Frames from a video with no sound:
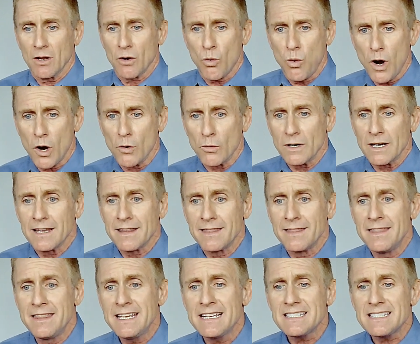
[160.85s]
quote,
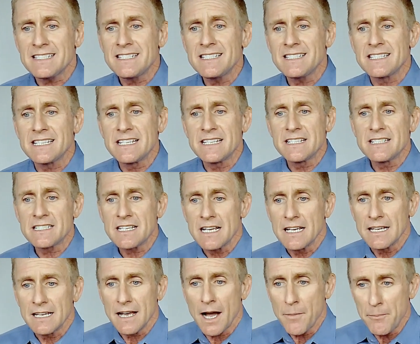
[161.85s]
this disease
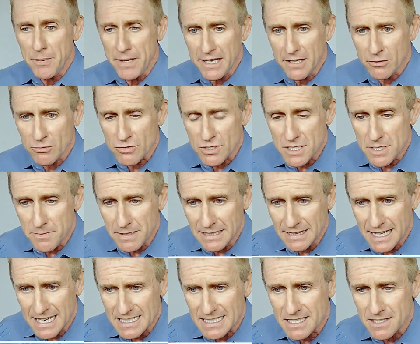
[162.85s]
appears to be
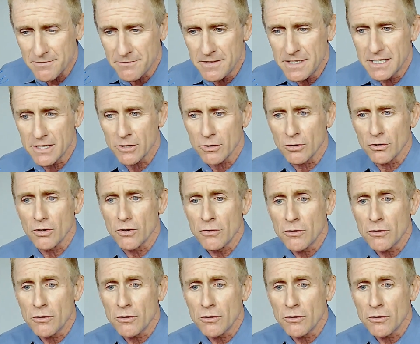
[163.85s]
less severe.